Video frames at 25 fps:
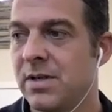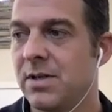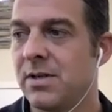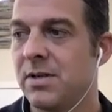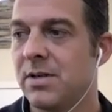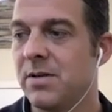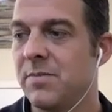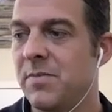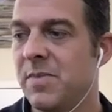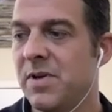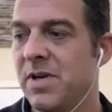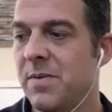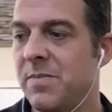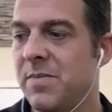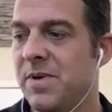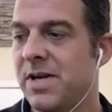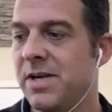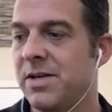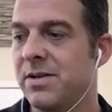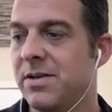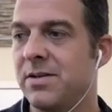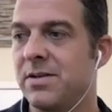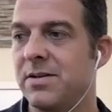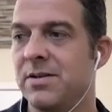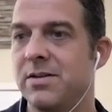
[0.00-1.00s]
mean, I'm not
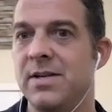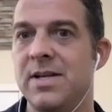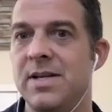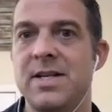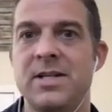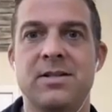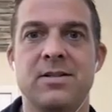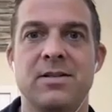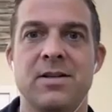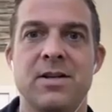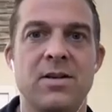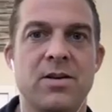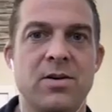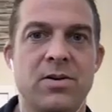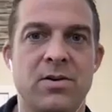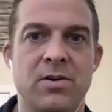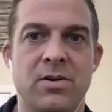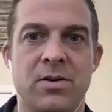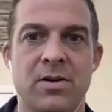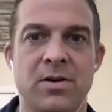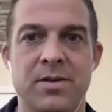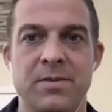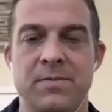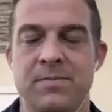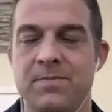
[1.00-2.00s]
a naysayer
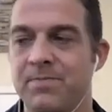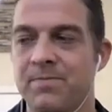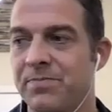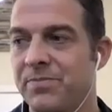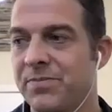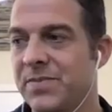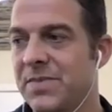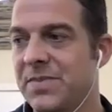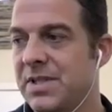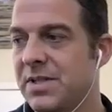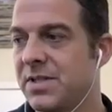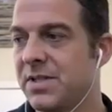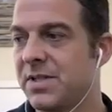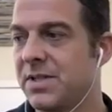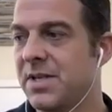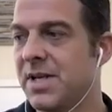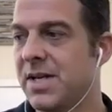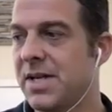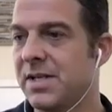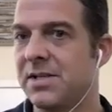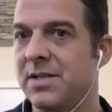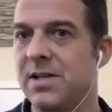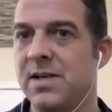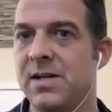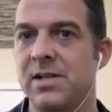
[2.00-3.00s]
on
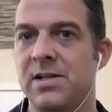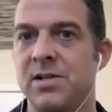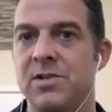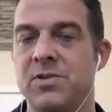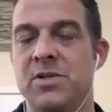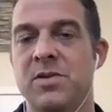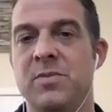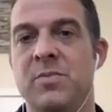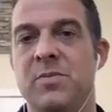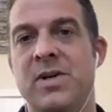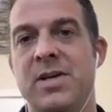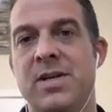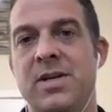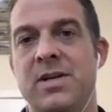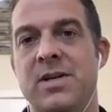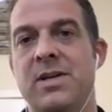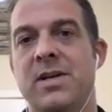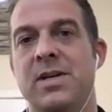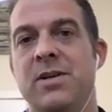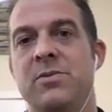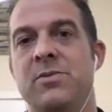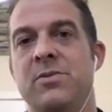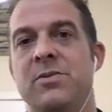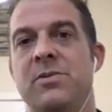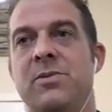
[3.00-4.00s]
technology, but I
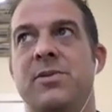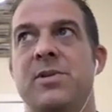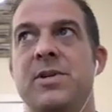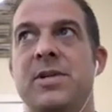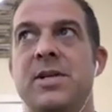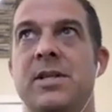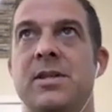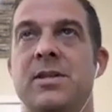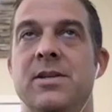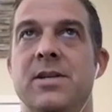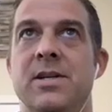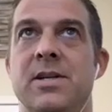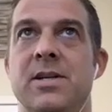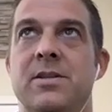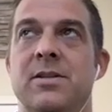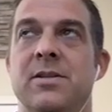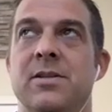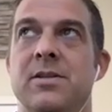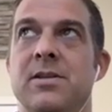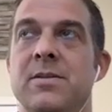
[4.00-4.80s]
don't think that,